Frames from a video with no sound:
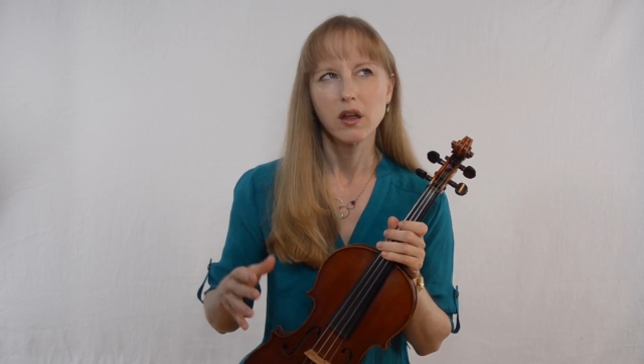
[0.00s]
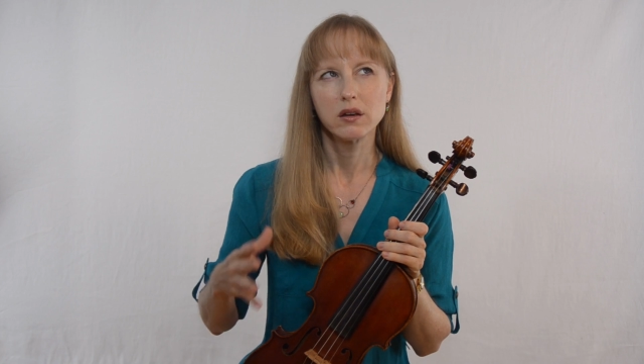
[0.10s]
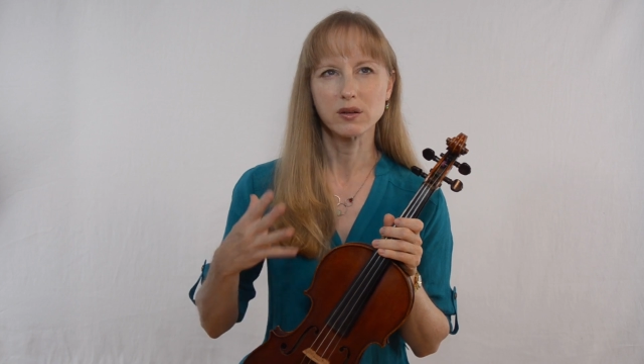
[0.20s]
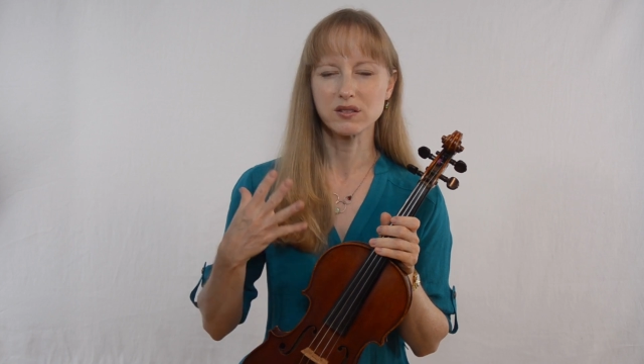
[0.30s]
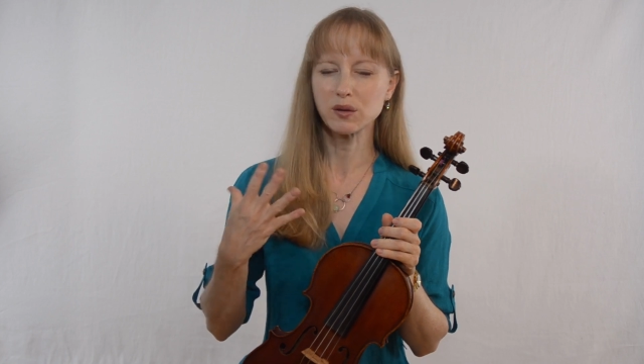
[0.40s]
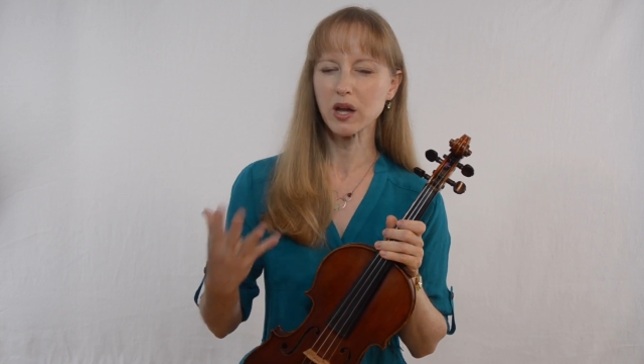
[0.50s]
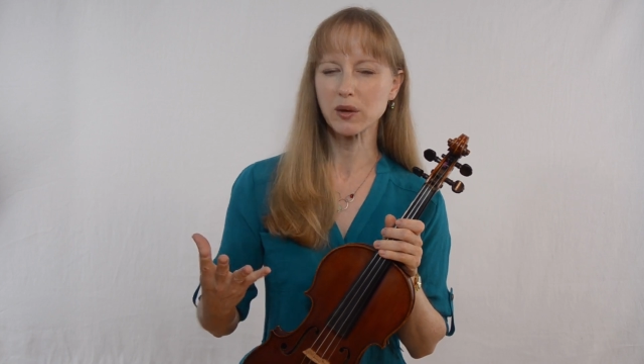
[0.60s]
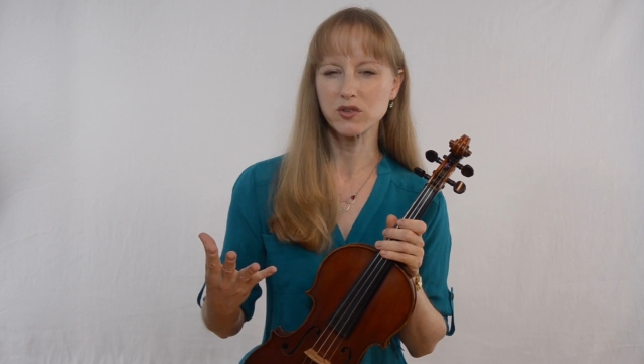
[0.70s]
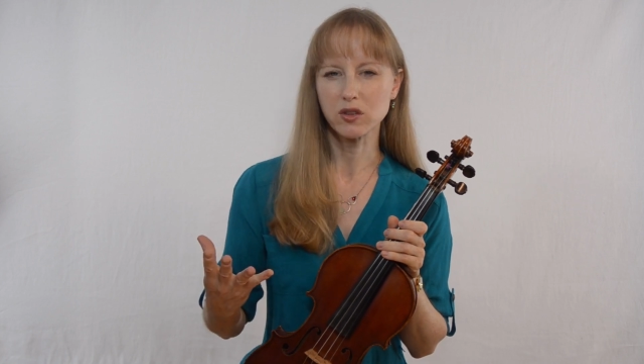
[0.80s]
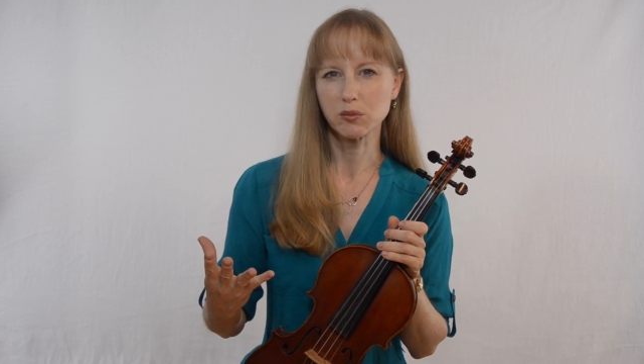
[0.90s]
Now
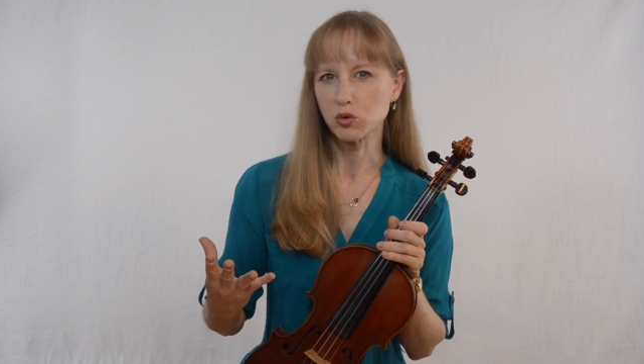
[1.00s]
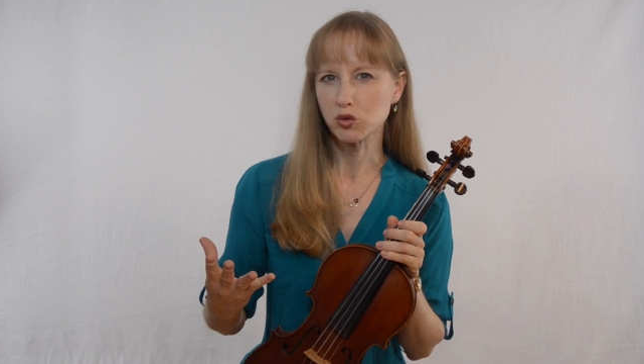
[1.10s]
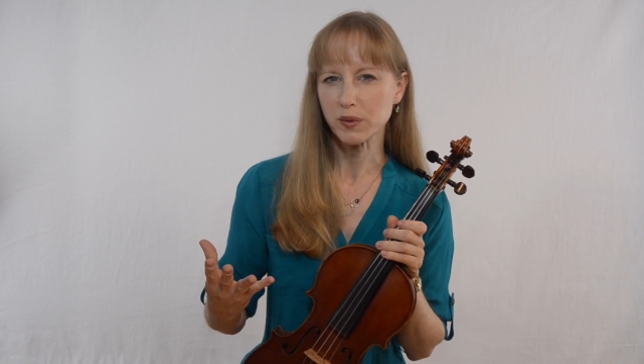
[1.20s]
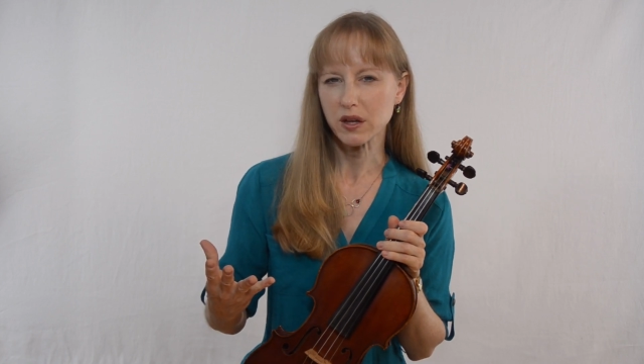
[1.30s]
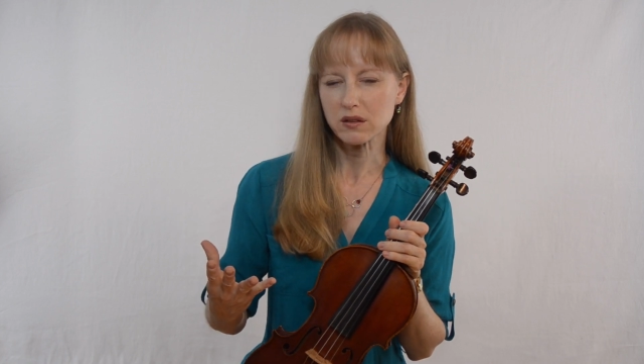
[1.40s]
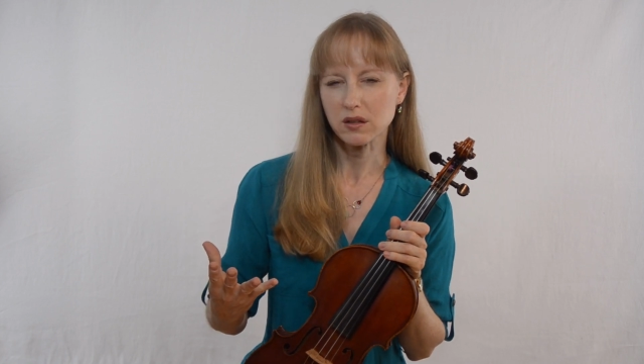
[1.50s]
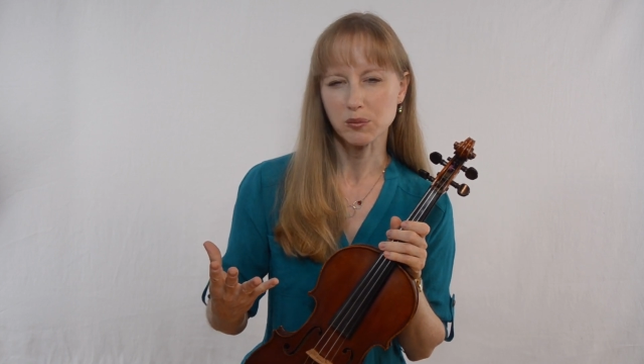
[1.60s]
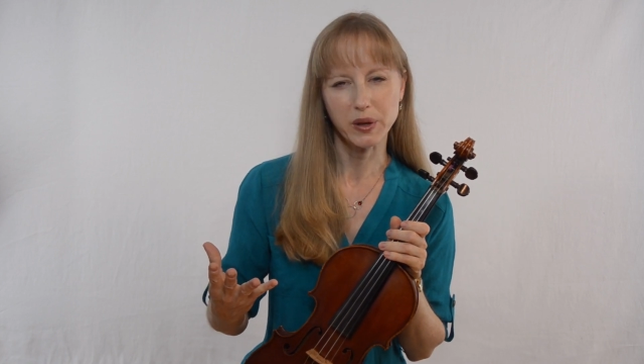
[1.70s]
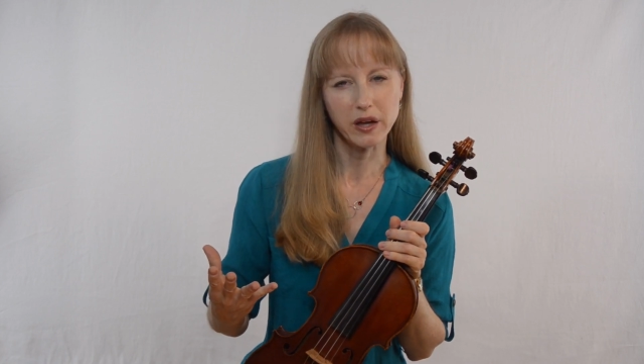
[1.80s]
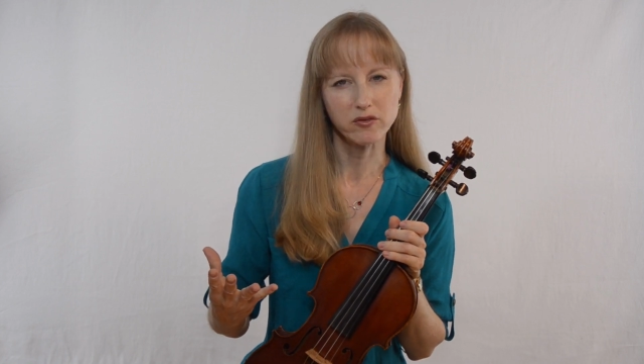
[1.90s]
sometimes the movements
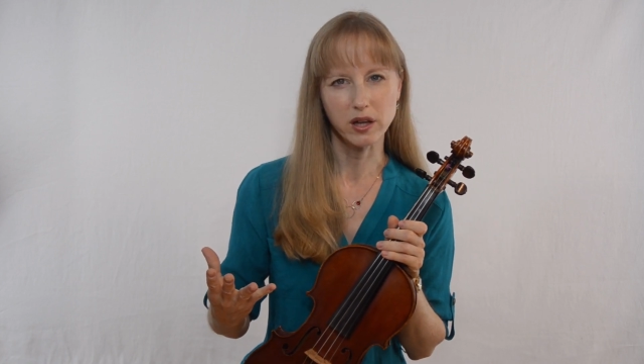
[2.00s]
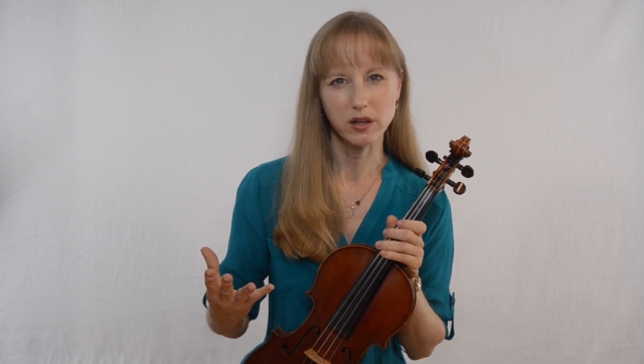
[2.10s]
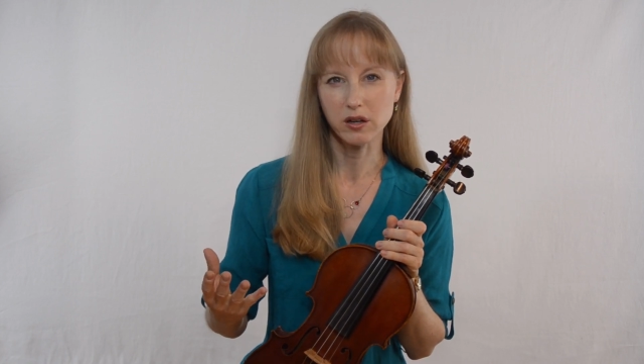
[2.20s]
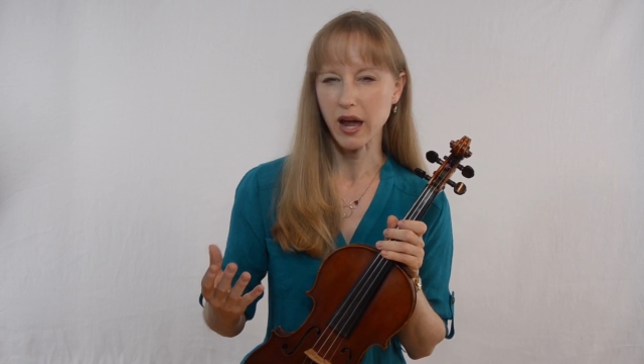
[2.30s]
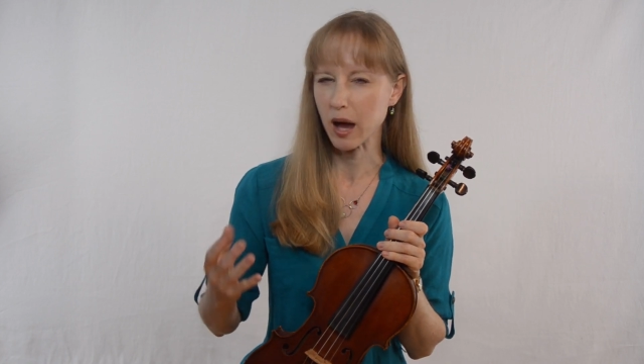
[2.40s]
in playing violin